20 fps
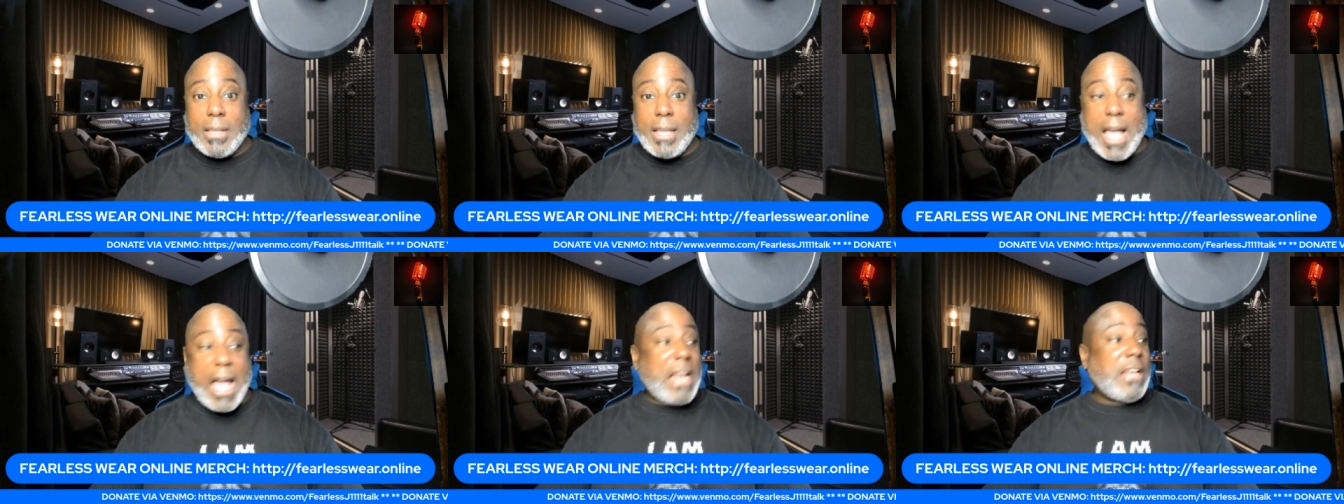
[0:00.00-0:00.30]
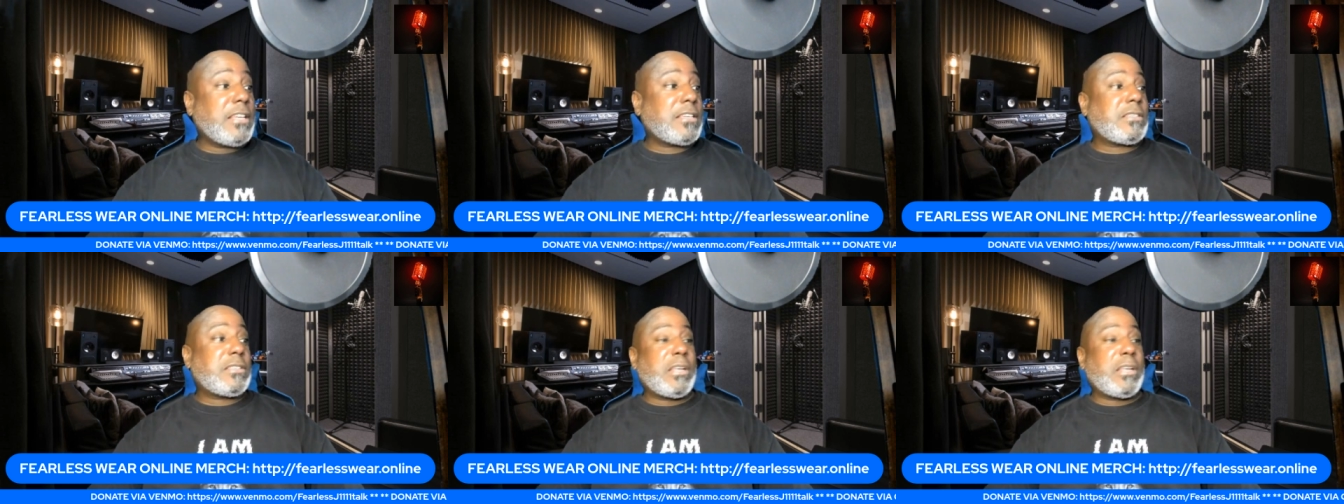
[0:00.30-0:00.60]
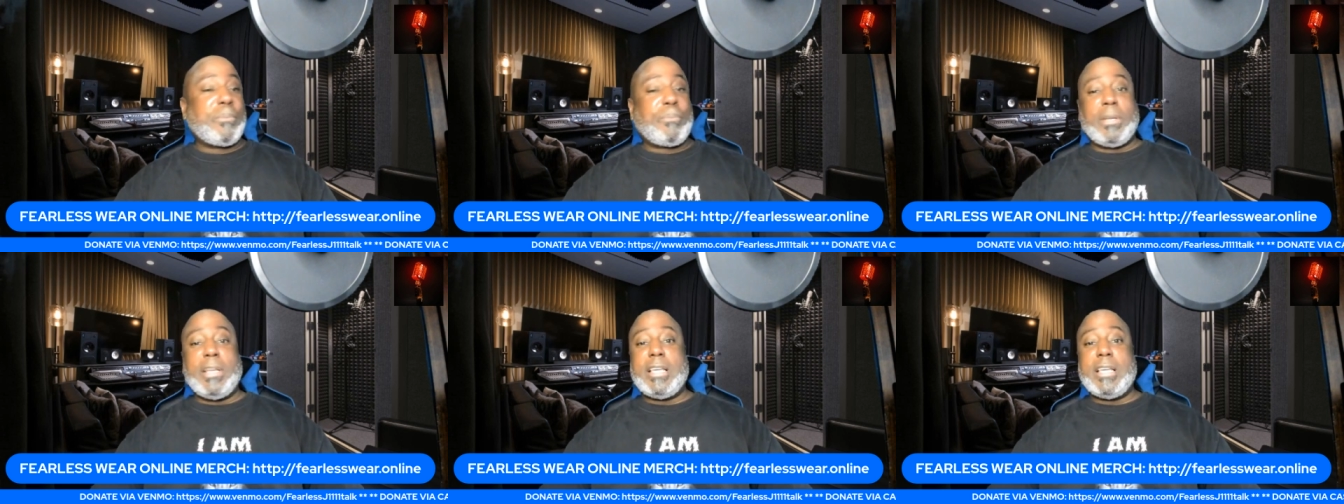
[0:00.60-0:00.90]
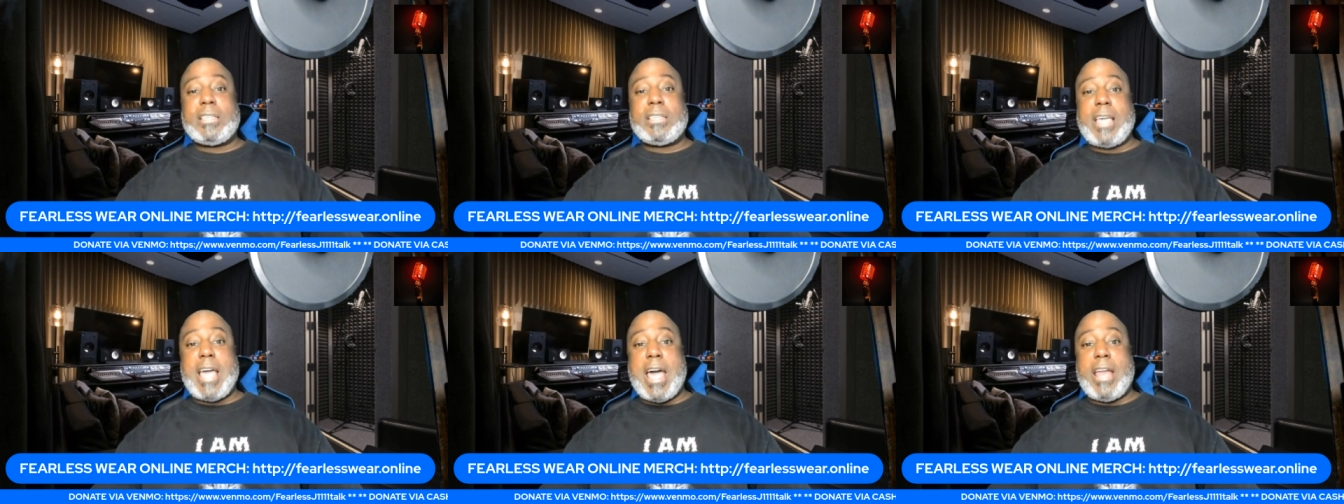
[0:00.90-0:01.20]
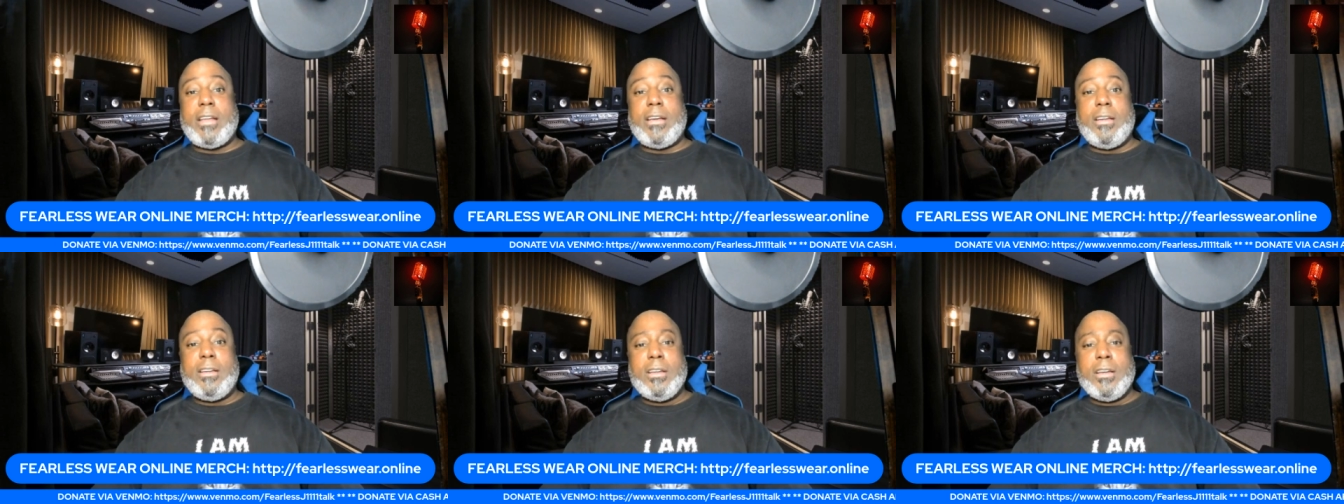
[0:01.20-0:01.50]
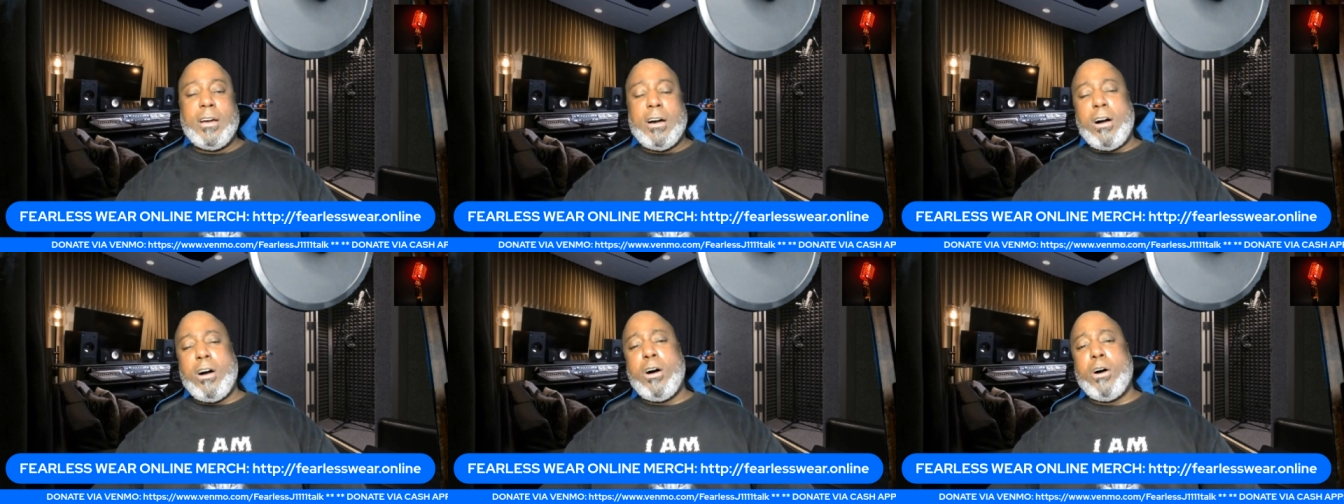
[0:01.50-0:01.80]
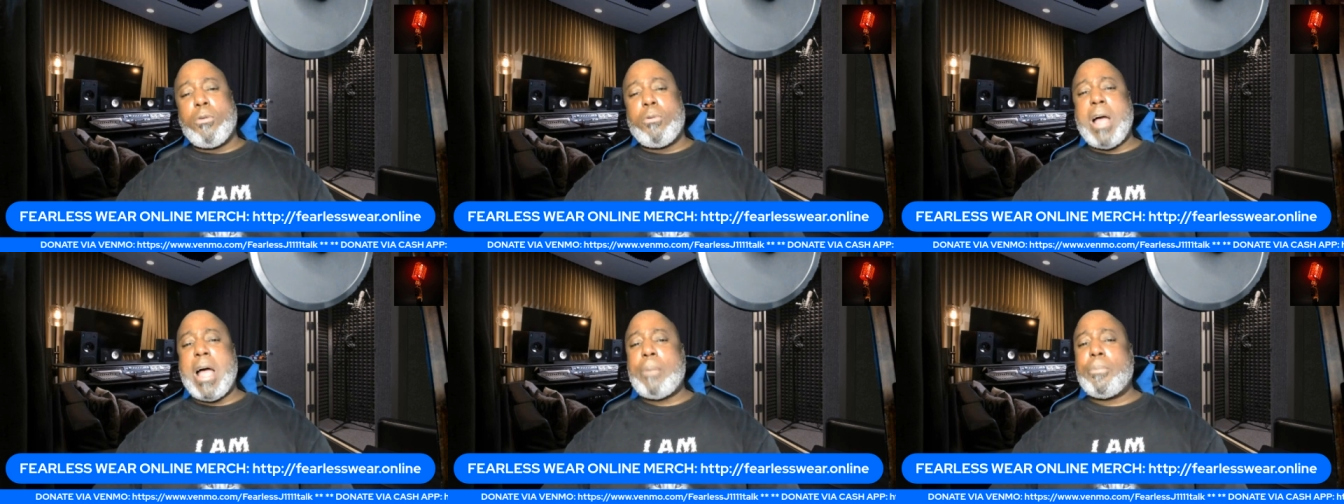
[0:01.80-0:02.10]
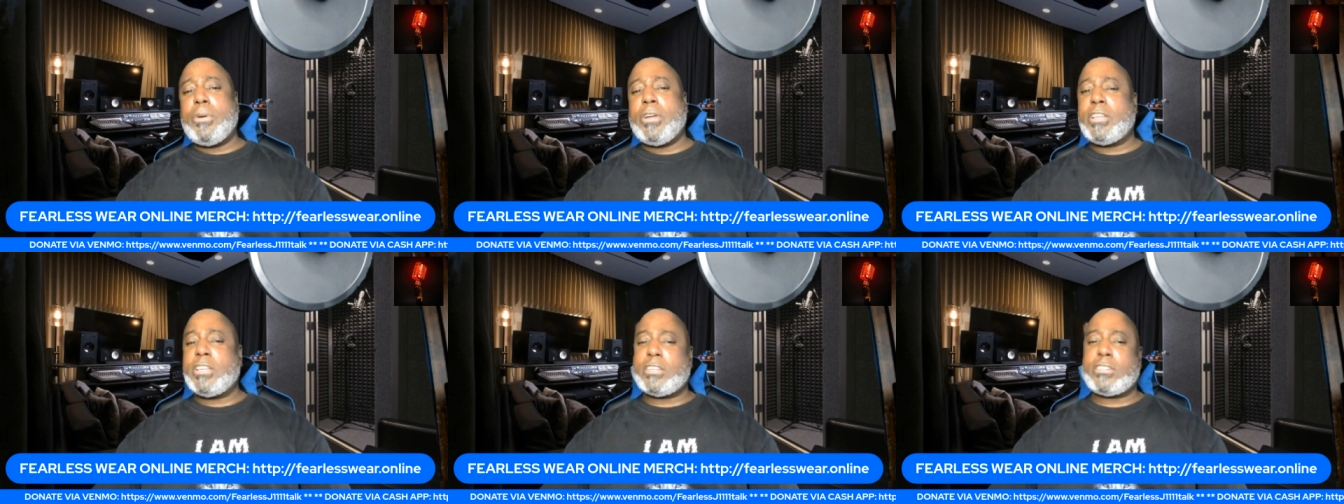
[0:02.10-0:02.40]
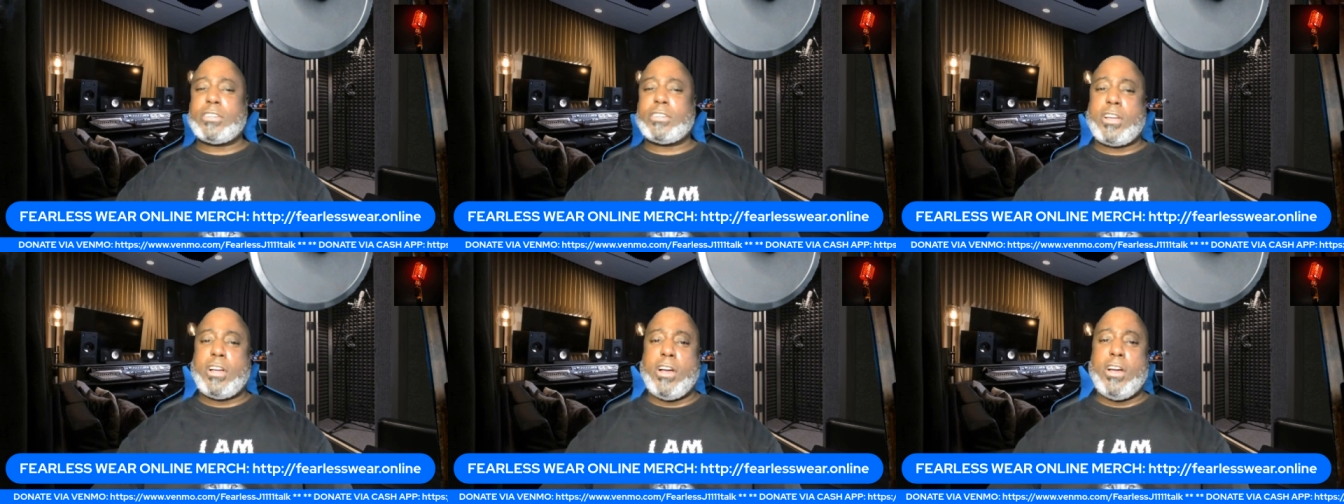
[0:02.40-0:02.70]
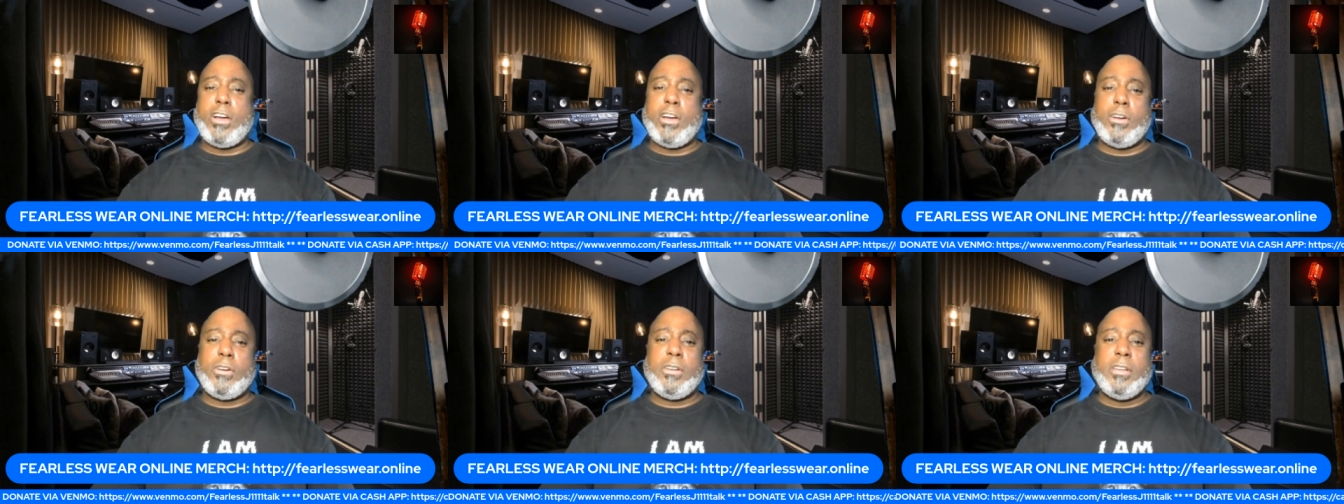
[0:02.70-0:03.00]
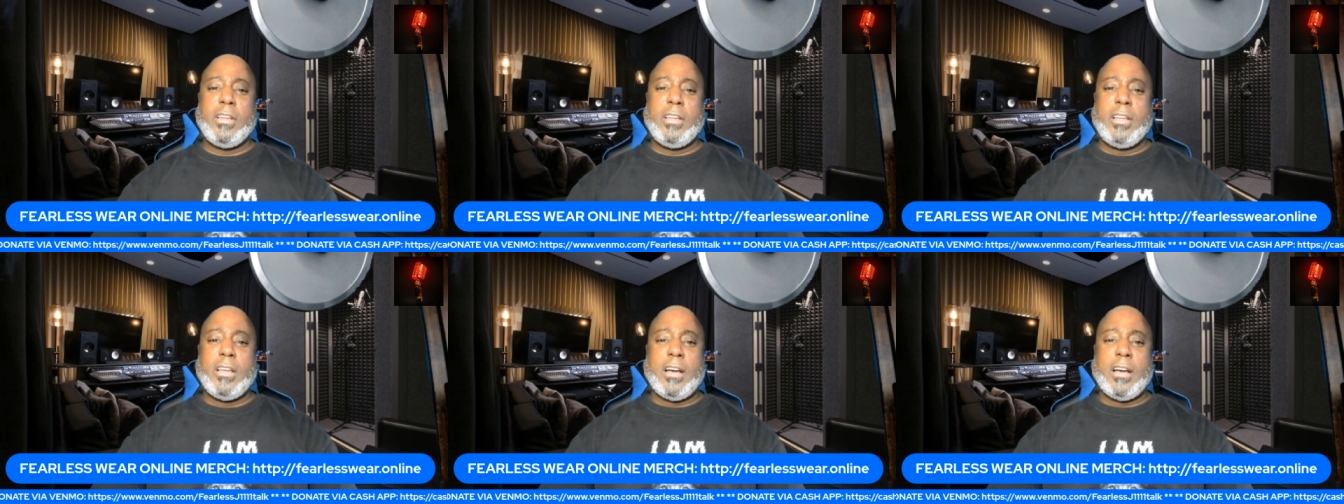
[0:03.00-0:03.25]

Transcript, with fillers: I listened to the police scanner. Oh, a robbery just occurred.